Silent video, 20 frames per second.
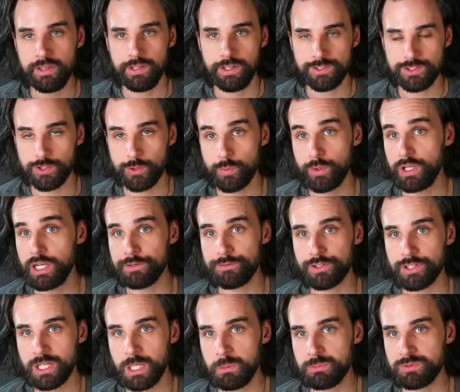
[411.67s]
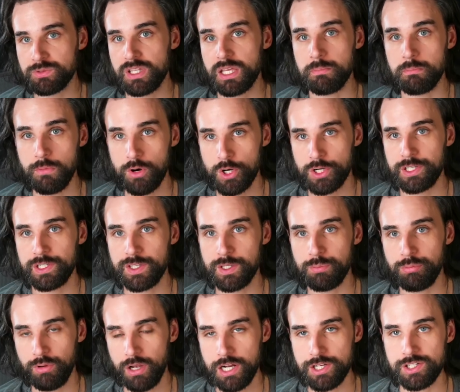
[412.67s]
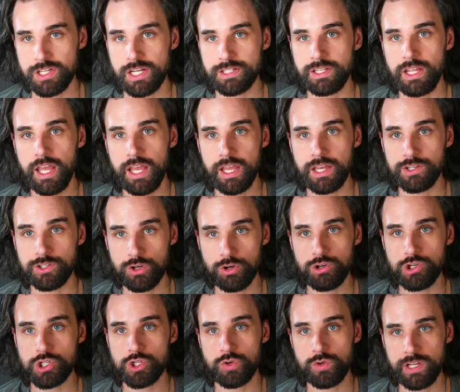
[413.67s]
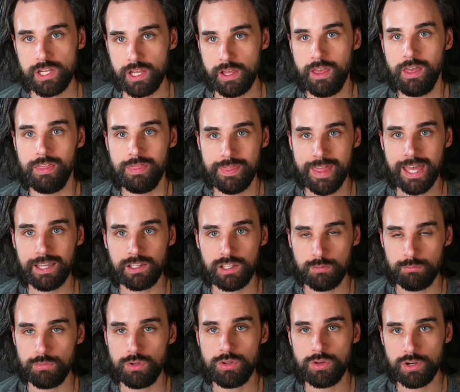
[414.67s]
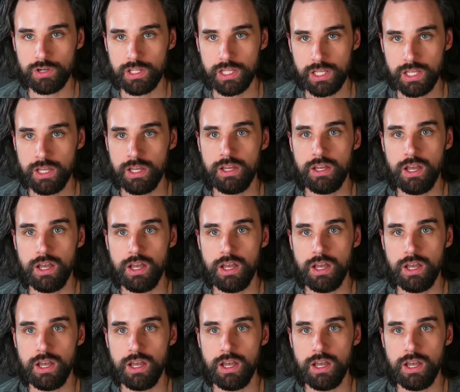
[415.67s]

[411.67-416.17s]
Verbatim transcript: So the real effort comes with like marketing the project and nurturing that community